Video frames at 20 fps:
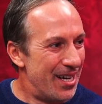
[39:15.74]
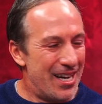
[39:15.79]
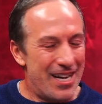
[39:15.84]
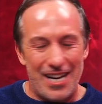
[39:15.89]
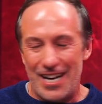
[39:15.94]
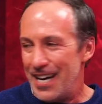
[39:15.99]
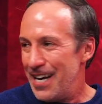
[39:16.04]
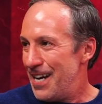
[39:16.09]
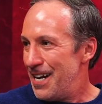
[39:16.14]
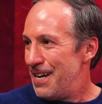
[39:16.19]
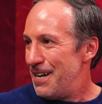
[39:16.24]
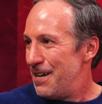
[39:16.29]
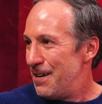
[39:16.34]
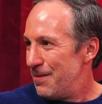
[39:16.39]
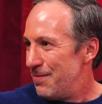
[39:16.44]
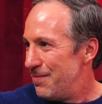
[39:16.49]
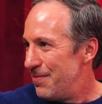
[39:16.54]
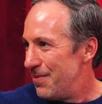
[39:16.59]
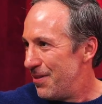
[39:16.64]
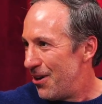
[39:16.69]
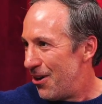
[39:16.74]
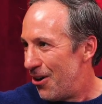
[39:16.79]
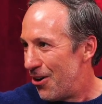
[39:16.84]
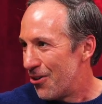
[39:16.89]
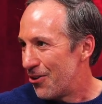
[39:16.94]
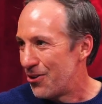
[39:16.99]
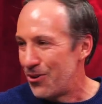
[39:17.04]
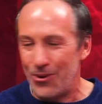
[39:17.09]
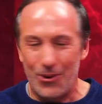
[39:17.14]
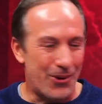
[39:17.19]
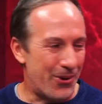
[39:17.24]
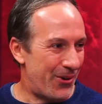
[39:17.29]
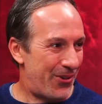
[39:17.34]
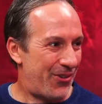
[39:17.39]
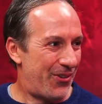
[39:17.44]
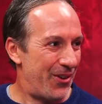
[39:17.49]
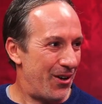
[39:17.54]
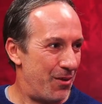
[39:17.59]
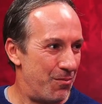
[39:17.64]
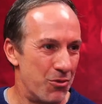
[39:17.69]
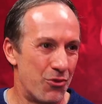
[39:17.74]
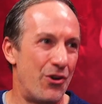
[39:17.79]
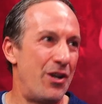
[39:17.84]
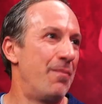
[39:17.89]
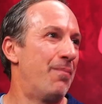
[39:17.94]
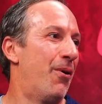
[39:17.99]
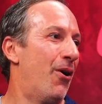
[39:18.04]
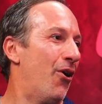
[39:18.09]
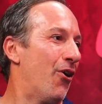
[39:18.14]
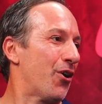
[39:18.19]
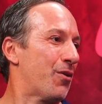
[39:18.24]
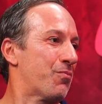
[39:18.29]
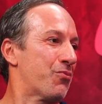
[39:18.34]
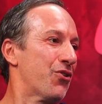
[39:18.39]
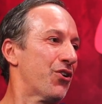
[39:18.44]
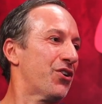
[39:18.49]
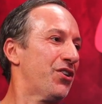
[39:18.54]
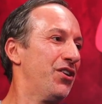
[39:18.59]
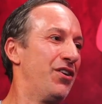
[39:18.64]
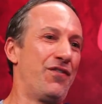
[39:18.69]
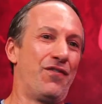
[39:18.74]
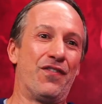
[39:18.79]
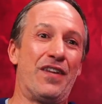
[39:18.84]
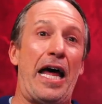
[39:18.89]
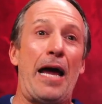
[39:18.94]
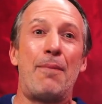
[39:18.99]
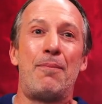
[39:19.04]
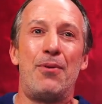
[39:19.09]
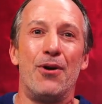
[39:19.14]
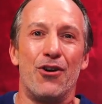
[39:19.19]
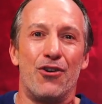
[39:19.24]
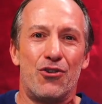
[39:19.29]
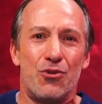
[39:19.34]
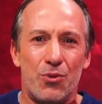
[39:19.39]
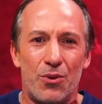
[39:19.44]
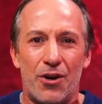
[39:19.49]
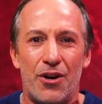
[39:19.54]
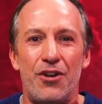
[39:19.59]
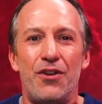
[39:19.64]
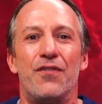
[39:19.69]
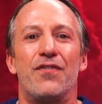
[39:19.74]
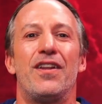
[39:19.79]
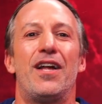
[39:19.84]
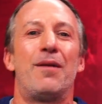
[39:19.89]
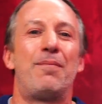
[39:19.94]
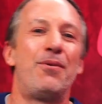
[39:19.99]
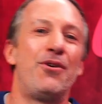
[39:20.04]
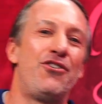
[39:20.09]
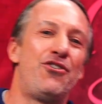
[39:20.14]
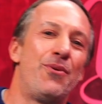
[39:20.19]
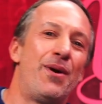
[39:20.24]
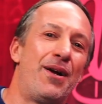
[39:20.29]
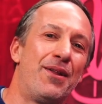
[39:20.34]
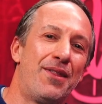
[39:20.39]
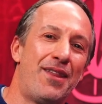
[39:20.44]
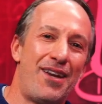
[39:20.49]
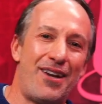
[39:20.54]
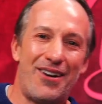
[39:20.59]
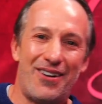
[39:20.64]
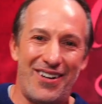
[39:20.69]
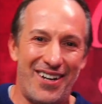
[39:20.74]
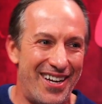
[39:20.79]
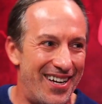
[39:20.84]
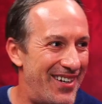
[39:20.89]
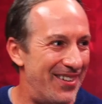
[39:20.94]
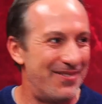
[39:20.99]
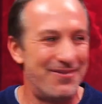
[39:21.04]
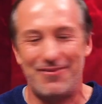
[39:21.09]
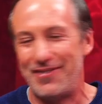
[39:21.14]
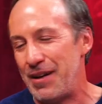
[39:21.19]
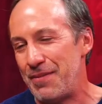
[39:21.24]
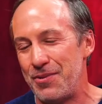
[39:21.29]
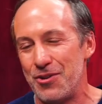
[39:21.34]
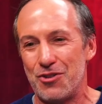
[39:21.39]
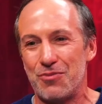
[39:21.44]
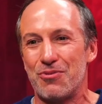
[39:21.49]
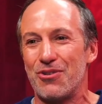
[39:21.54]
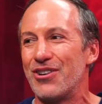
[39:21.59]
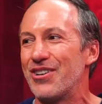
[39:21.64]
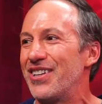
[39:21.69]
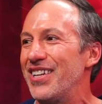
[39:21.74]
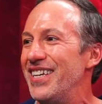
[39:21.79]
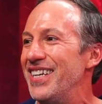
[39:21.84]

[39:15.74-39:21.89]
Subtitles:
Hard courts. Marine Park, Brooklyn, Flatbush. Where are you, Flatbush? You out there? No, Flatbush, Brooklyn.